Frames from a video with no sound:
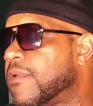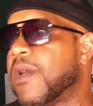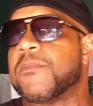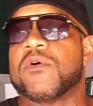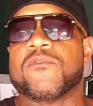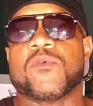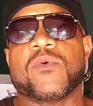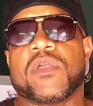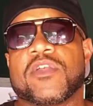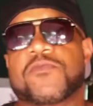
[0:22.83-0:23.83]
I'm more of a
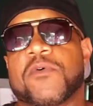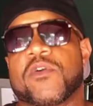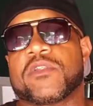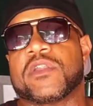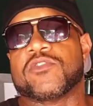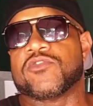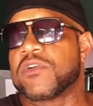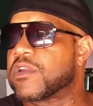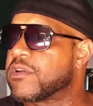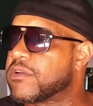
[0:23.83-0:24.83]
weed smoker than a
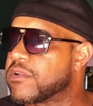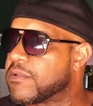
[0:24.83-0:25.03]
drinker,